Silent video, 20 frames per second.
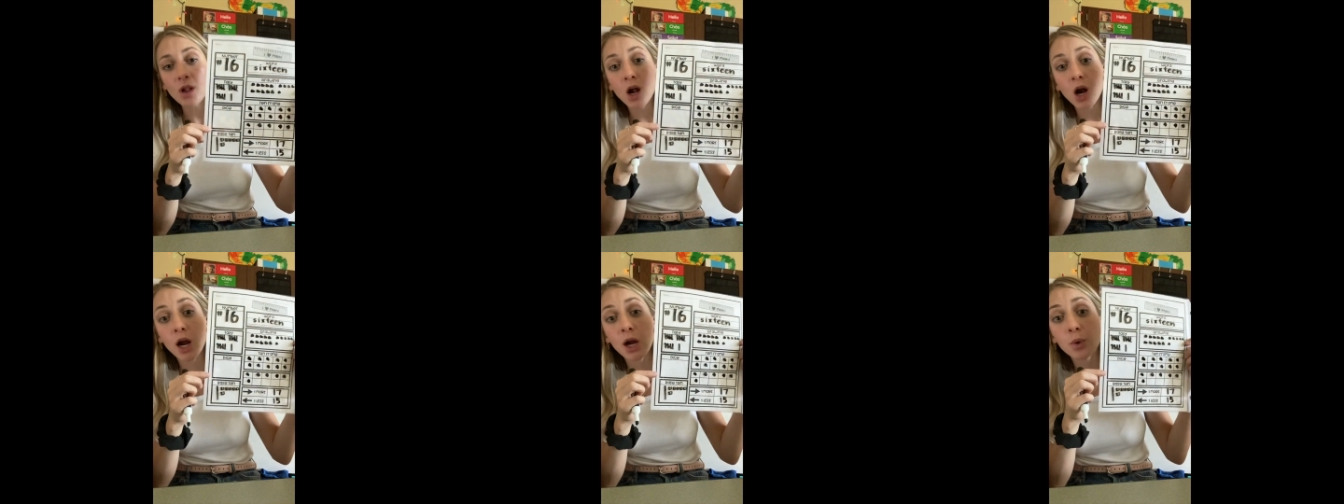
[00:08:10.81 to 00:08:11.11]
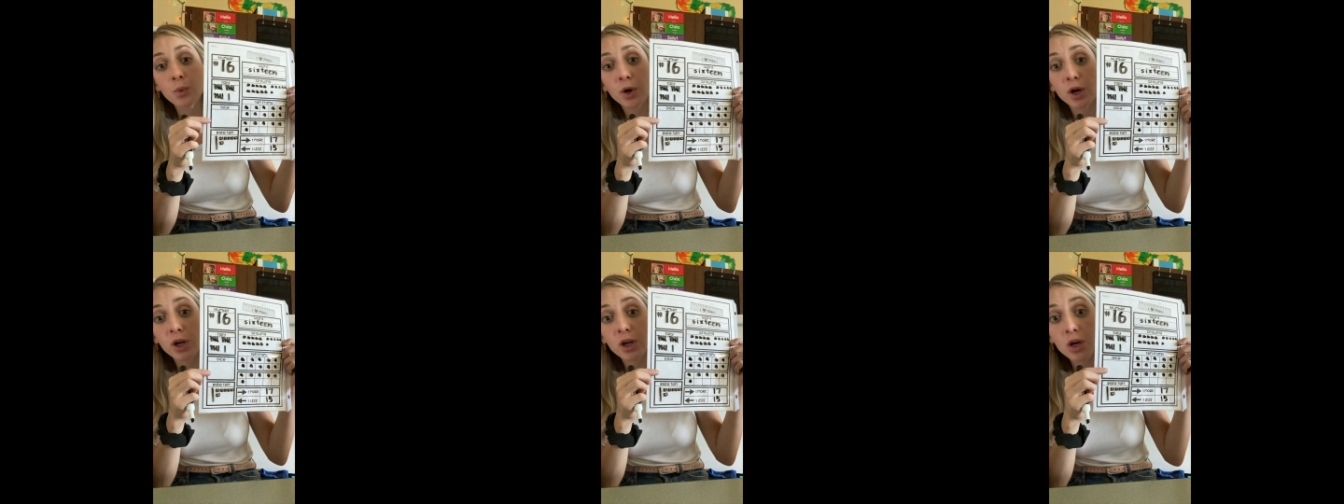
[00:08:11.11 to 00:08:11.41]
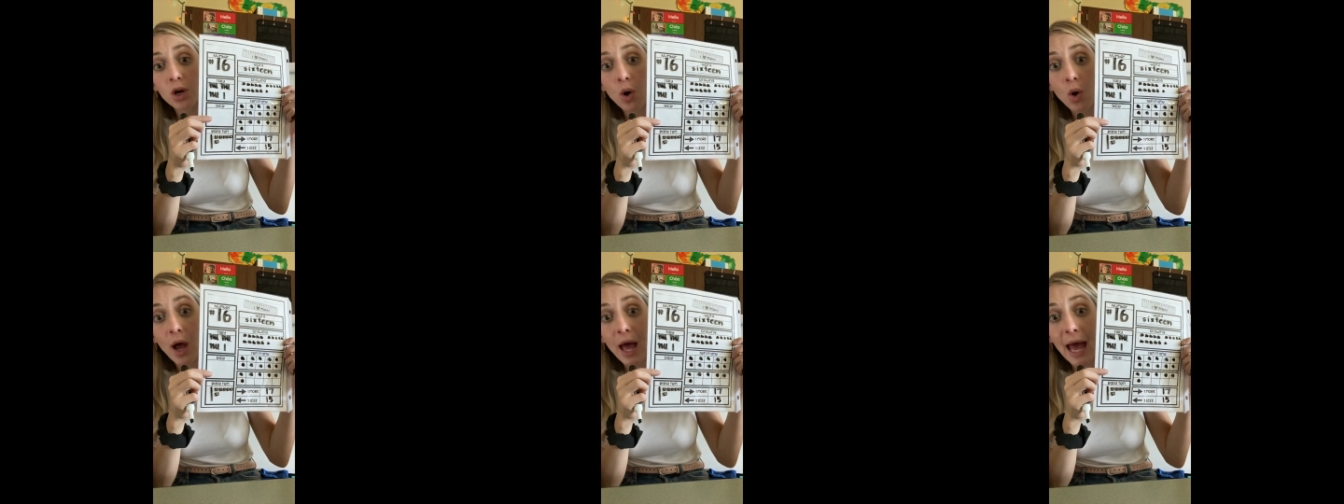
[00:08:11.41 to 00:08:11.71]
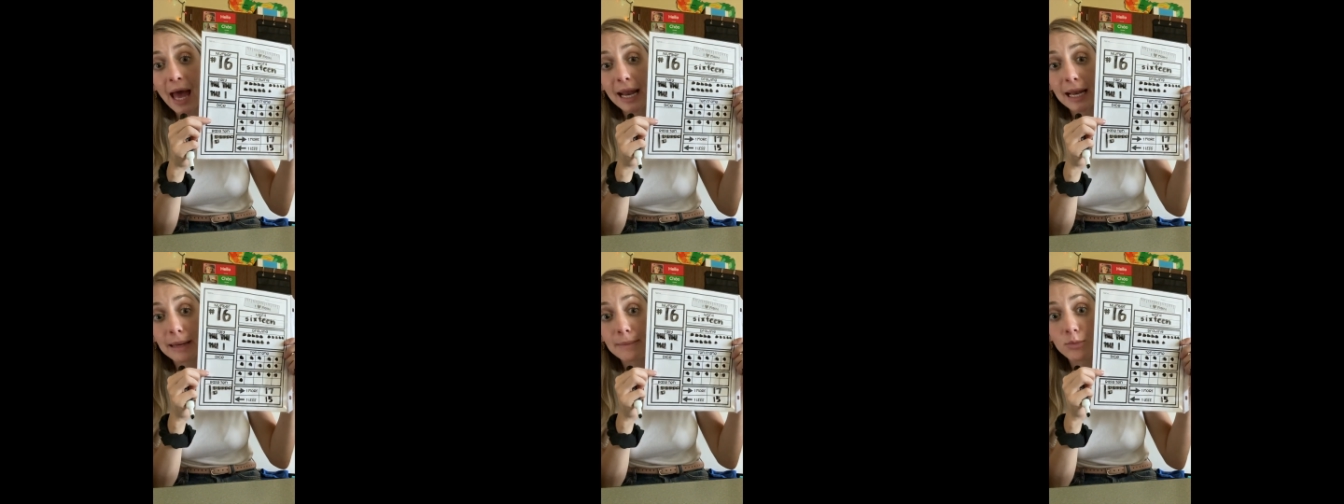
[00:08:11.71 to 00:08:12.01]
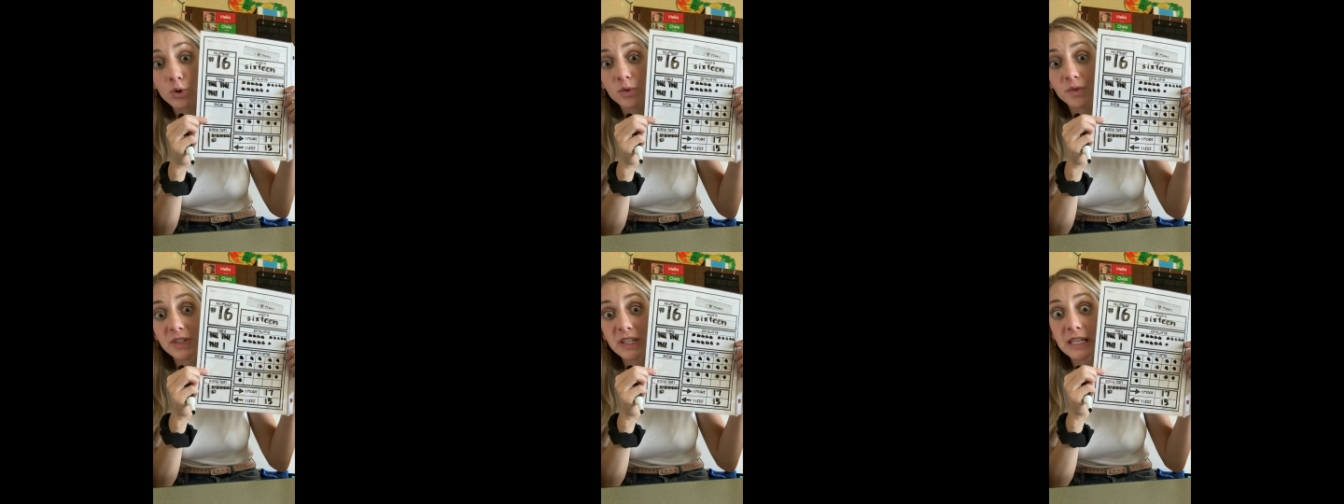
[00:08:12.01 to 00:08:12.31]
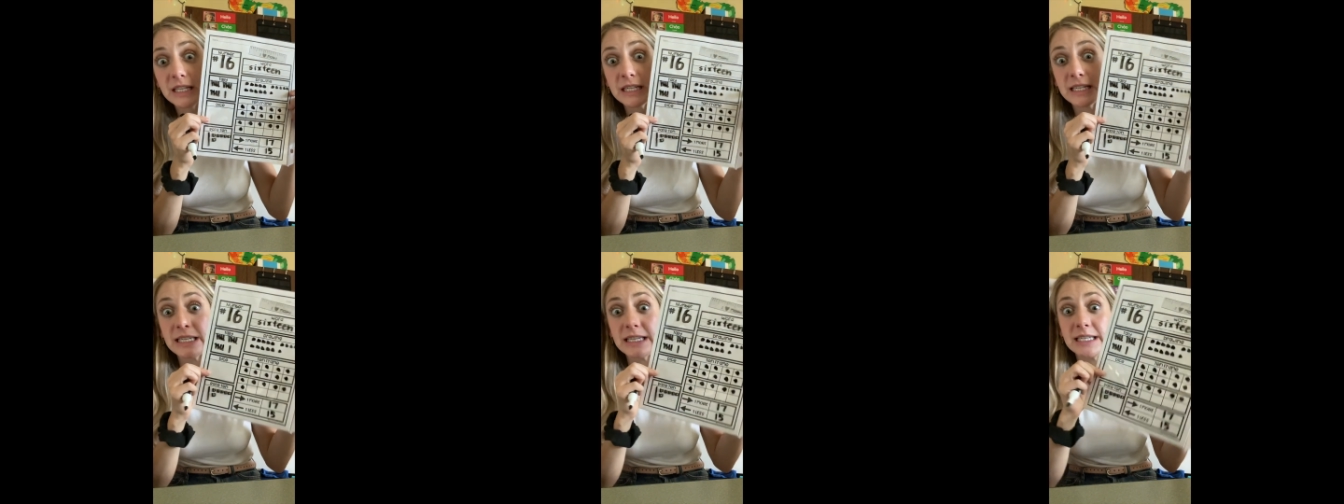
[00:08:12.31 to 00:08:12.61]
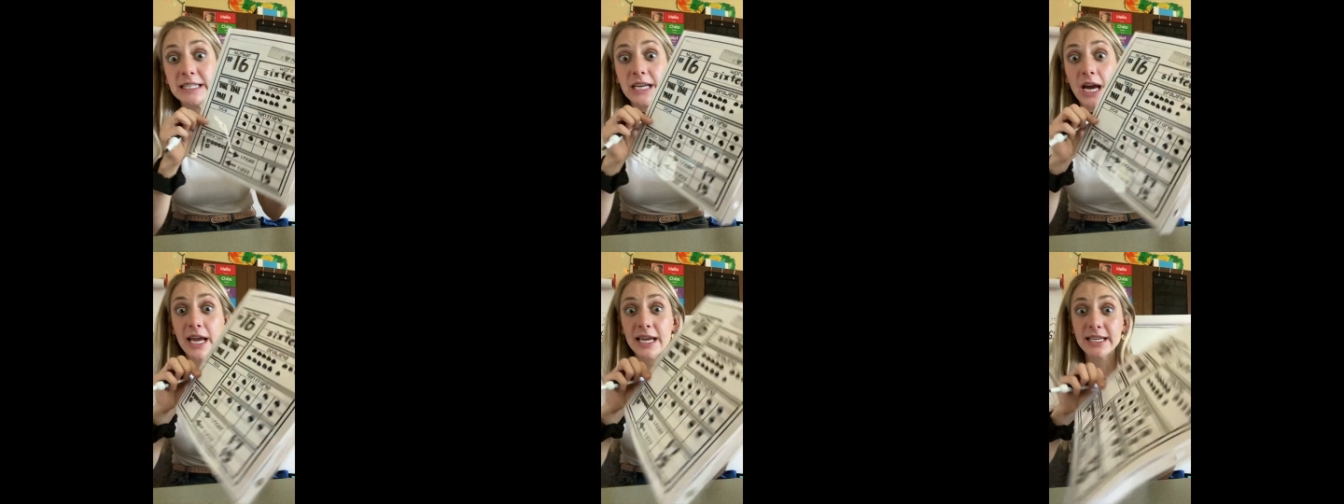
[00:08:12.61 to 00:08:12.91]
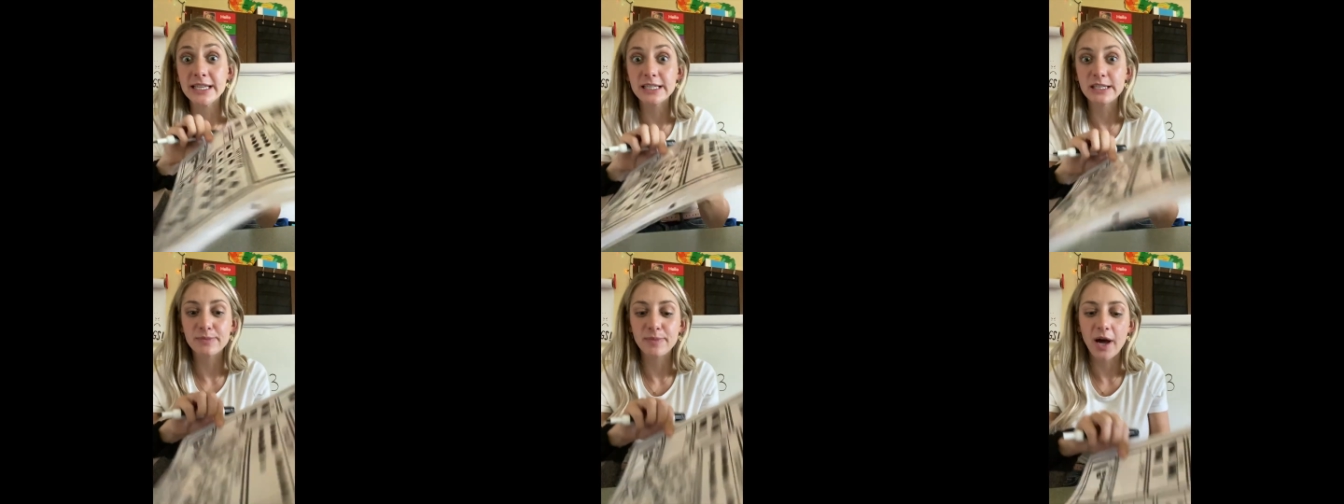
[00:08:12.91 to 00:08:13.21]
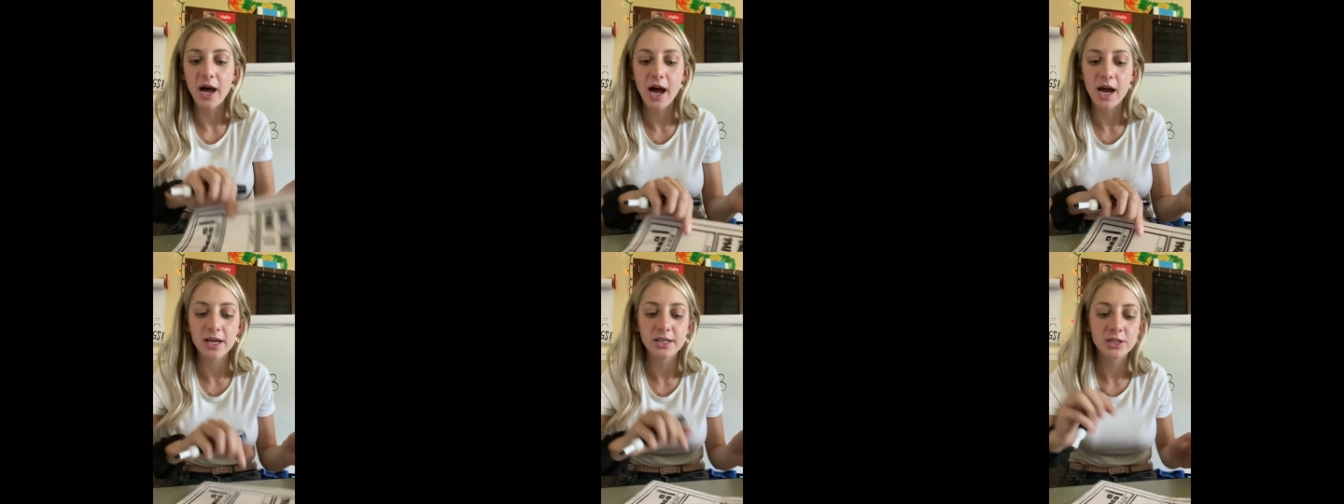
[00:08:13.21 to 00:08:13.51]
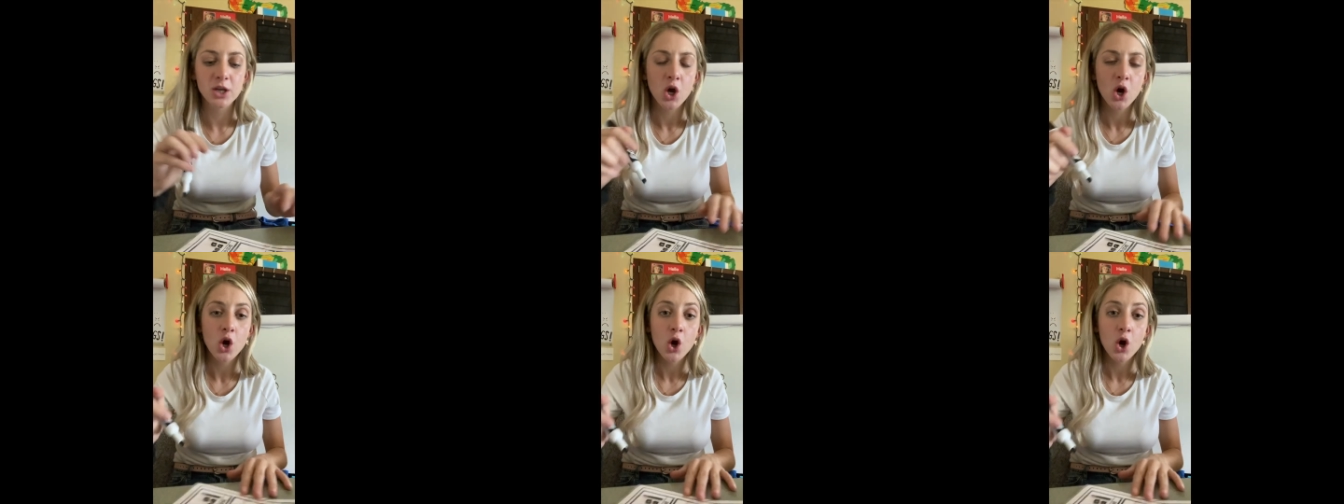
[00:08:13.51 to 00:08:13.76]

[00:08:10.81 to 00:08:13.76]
All right, we're going to go ahead and move to the dice box.